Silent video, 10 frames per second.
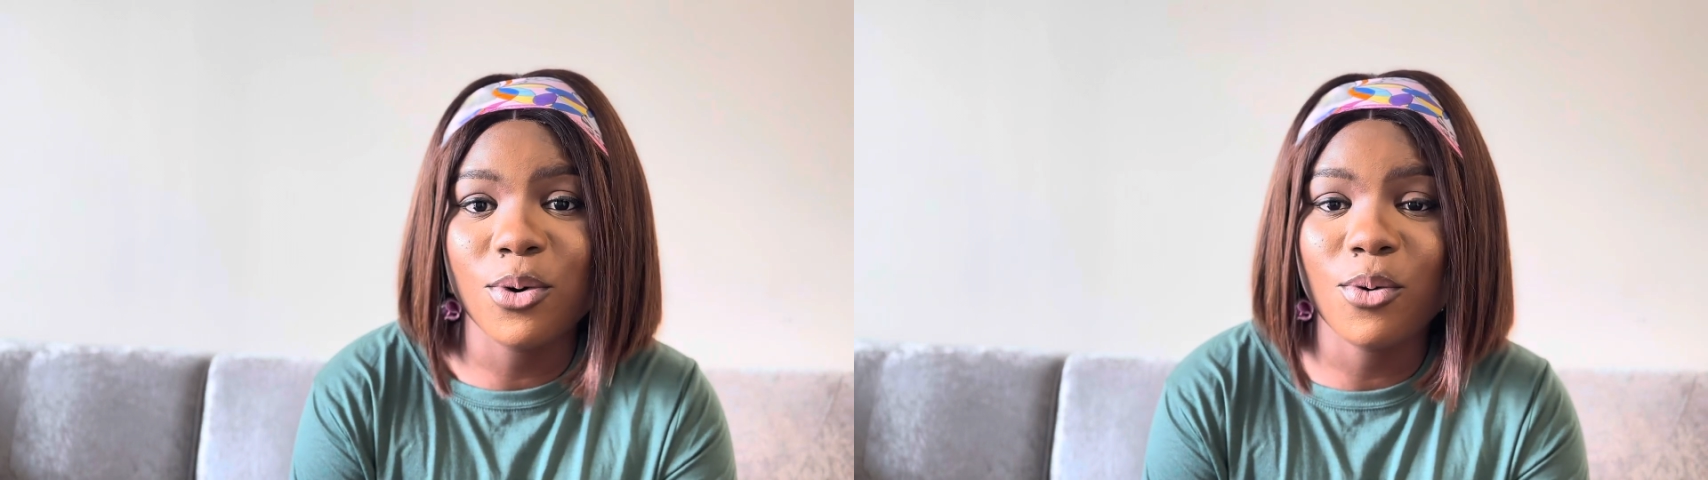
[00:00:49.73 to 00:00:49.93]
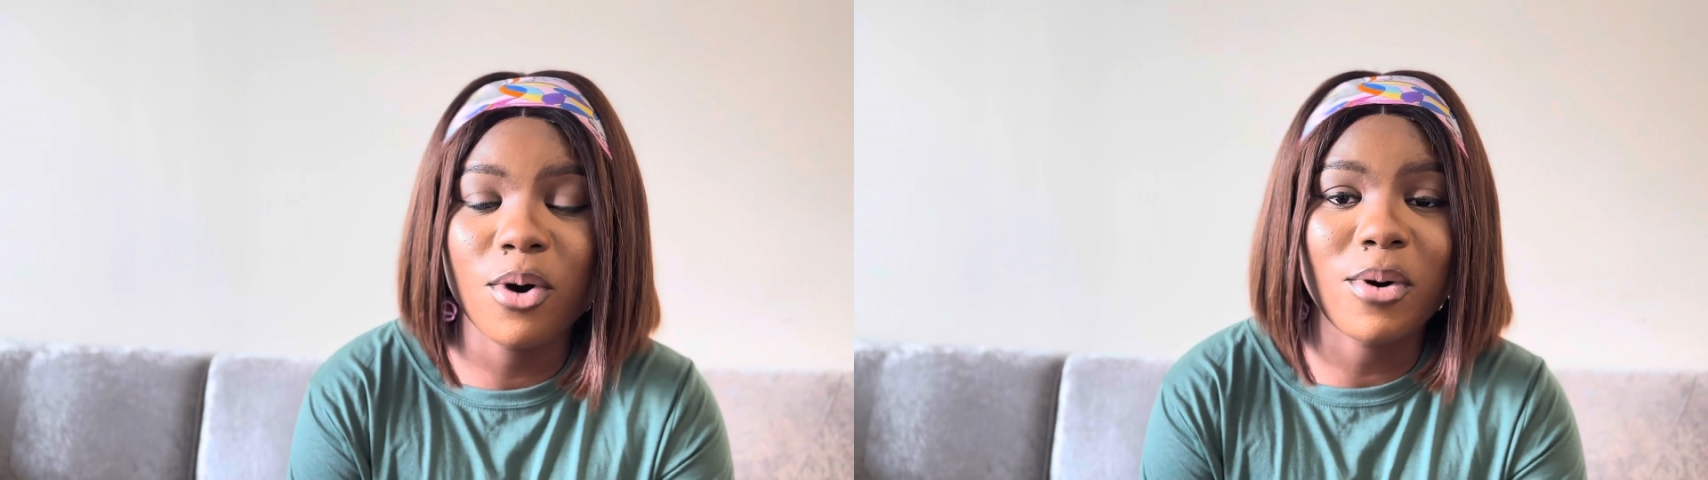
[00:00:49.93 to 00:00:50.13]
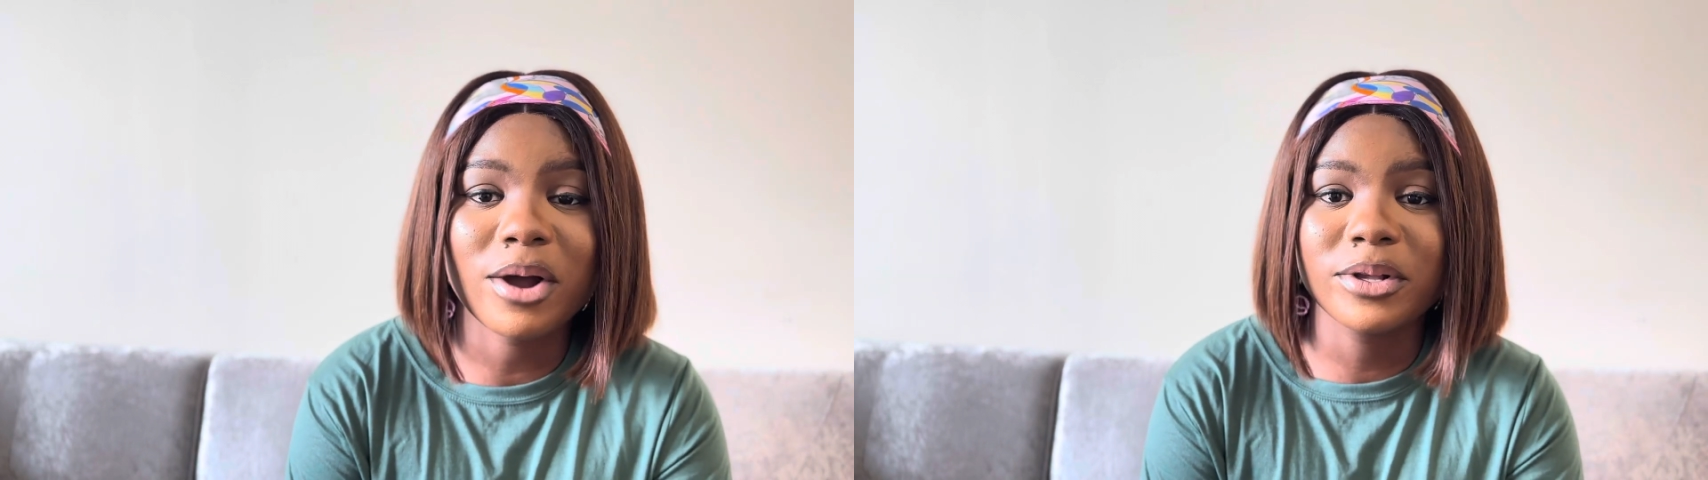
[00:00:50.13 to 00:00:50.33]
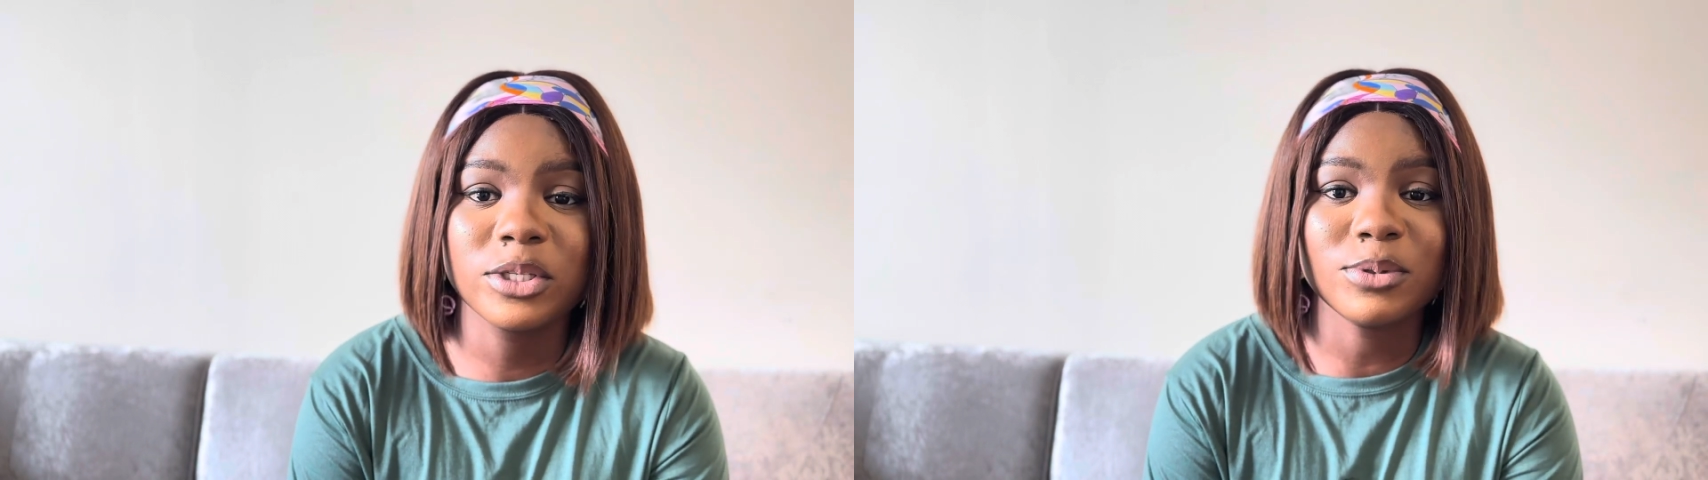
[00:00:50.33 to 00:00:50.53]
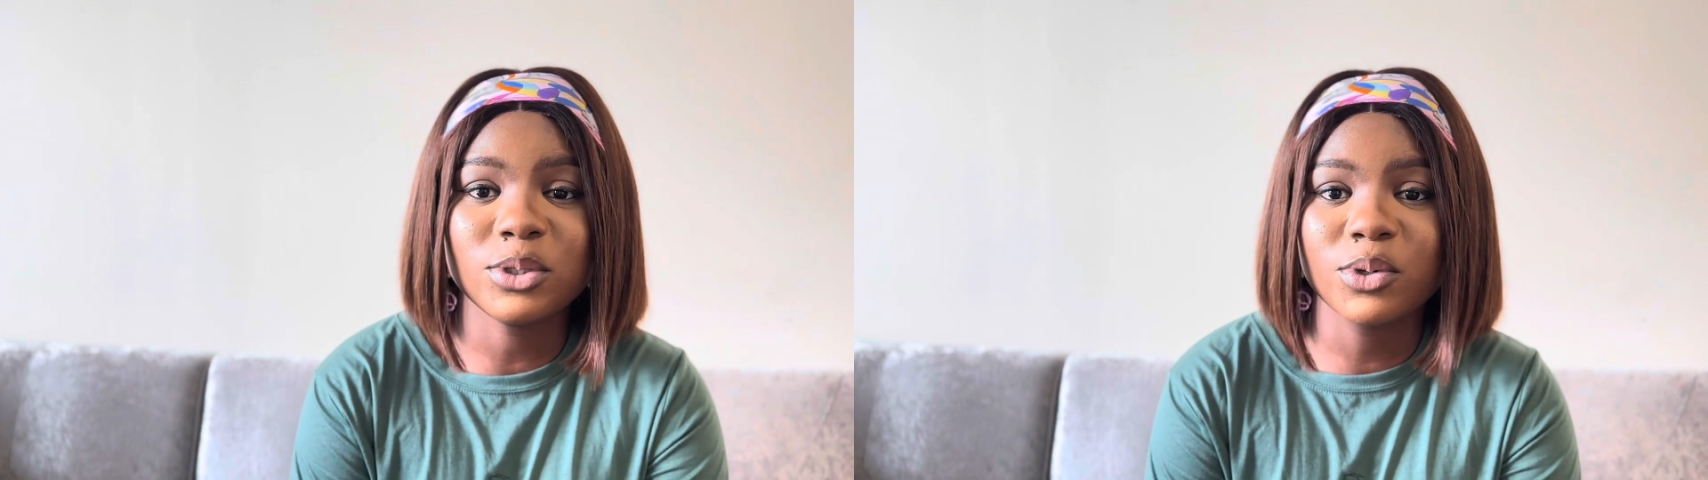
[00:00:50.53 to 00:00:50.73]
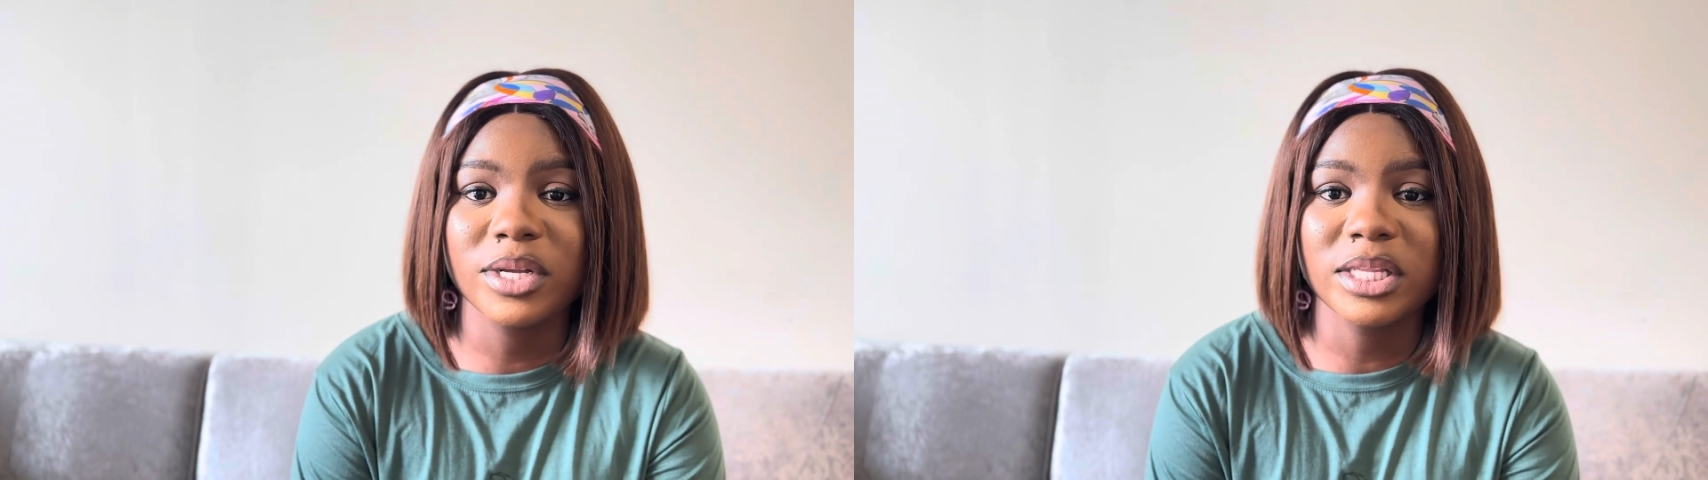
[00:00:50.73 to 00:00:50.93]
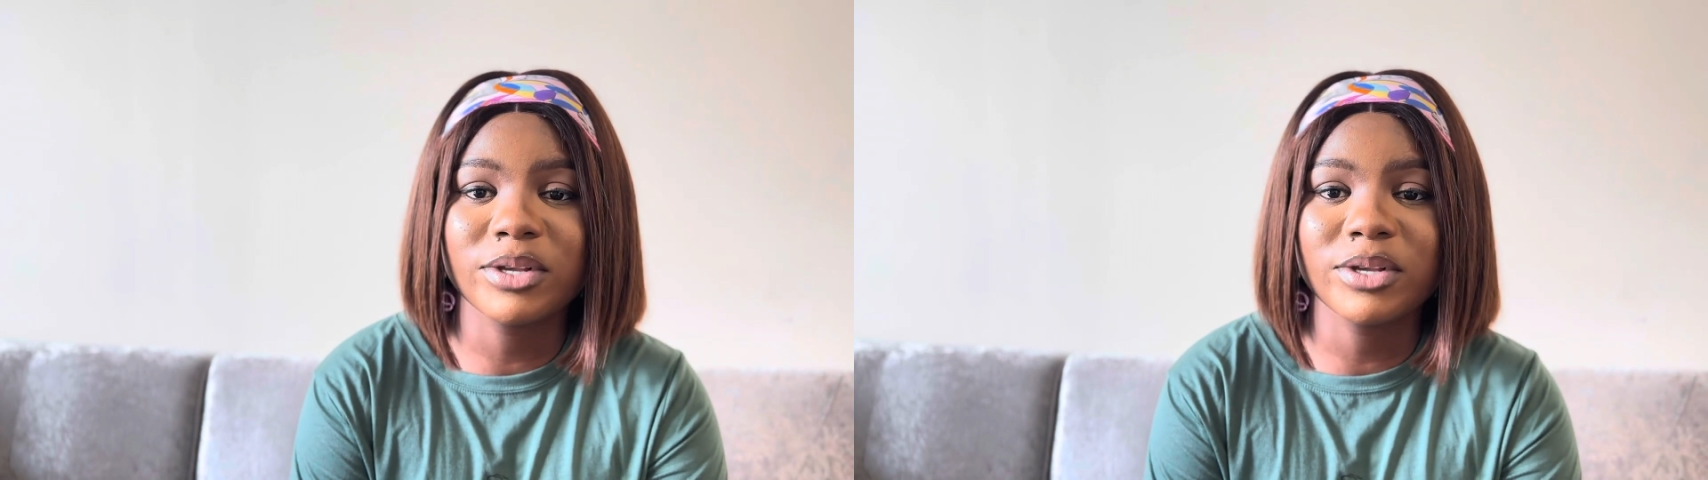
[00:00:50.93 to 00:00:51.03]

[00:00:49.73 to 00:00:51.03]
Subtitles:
what we're going to be doing is